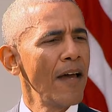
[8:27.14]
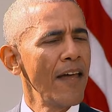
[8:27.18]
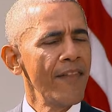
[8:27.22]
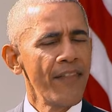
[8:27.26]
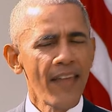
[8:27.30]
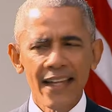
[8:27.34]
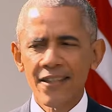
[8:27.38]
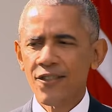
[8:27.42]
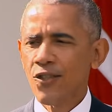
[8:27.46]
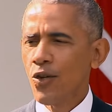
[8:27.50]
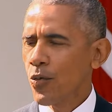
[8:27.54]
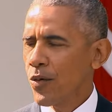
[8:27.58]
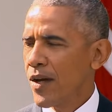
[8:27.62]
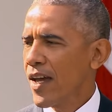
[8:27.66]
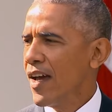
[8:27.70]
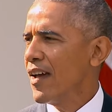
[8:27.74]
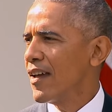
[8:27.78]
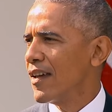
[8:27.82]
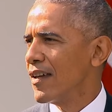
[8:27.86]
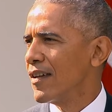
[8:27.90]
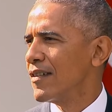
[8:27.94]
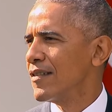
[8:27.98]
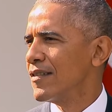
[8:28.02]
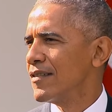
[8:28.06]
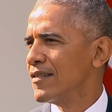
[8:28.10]
And that's
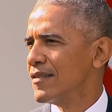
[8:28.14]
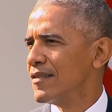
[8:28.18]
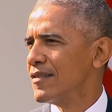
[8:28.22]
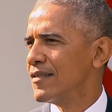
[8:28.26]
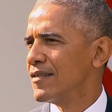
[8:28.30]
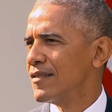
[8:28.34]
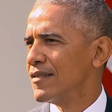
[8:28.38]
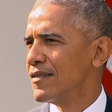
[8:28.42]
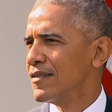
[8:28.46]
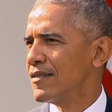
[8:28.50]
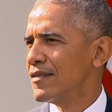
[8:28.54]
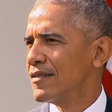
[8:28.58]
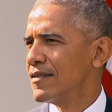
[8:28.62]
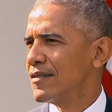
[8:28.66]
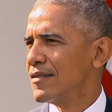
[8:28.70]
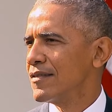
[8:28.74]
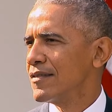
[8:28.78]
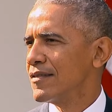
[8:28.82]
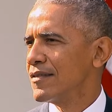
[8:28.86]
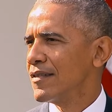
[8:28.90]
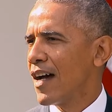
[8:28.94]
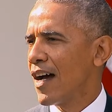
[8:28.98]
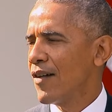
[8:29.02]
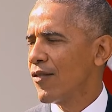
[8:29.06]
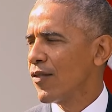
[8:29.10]
okay.
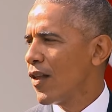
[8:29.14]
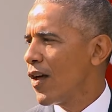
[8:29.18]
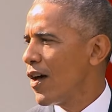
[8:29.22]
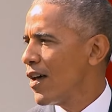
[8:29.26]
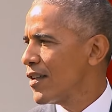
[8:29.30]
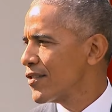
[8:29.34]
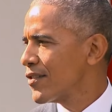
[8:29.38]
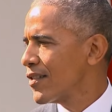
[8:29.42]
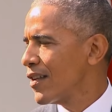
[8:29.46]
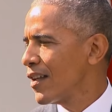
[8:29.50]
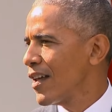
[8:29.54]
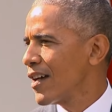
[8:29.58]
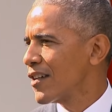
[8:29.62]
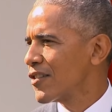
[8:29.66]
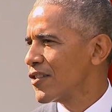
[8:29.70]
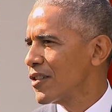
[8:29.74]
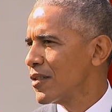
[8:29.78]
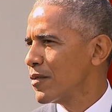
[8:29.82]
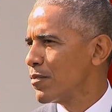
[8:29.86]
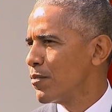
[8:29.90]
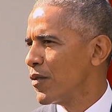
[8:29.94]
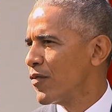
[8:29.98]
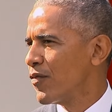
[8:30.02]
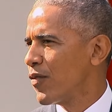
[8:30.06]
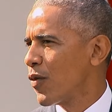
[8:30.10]
I've lost
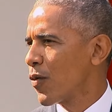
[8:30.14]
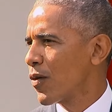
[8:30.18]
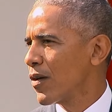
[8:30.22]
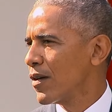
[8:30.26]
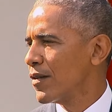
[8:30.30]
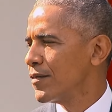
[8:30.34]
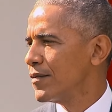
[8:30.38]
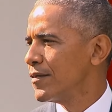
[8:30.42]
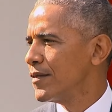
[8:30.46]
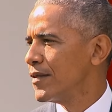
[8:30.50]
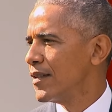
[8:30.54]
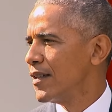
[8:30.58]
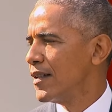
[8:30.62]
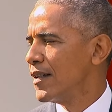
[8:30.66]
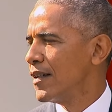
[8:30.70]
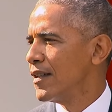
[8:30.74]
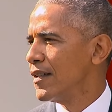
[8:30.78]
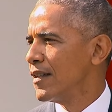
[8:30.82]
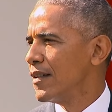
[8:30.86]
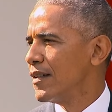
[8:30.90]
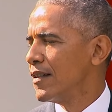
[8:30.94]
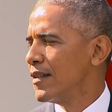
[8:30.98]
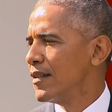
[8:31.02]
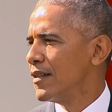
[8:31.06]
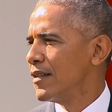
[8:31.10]
elections before.
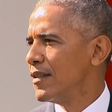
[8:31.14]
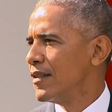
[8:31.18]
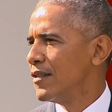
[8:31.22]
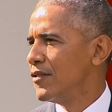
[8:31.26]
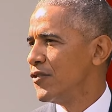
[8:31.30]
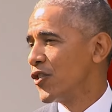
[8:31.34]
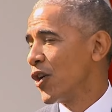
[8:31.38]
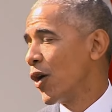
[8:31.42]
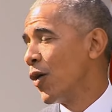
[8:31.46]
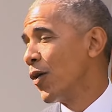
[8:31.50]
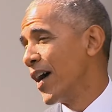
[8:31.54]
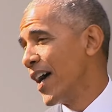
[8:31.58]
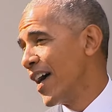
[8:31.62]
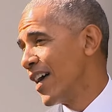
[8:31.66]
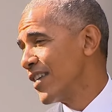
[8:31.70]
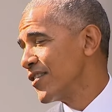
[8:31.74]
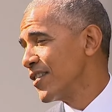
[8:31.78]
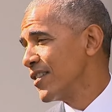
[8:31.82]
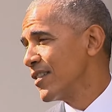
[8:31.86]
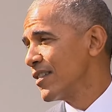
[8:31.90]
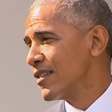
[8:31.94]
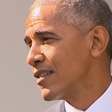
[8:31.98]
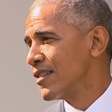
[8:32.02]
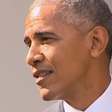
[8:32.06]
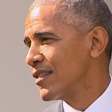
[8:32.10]
Joe
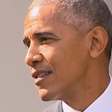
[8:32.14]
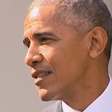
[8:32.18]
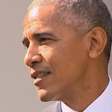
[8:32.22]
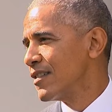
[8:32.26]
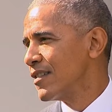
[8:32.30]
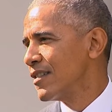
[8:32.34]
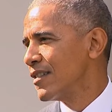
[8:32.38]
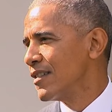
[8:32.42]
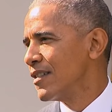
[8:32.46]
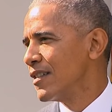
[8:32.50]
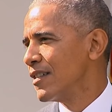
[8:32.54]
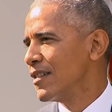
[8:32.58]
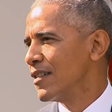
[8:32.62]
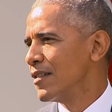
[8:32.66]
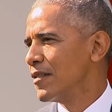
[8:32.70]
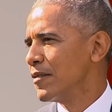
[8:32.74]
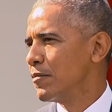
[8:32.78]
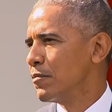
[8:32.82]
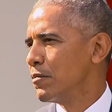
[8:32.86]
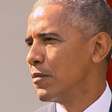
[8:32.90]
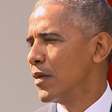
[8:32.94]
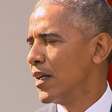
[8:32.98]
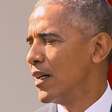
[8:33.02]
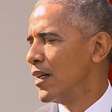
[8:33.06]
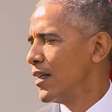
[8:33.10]
hasn't,
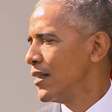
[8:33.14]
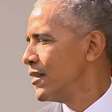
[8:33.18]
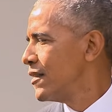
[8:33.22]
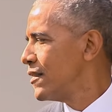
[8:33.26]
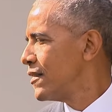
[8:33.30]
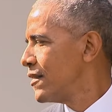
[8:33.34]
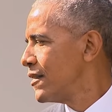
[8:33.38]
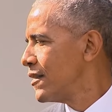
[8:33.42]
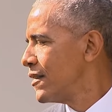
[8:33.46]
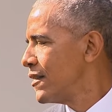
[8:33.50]
but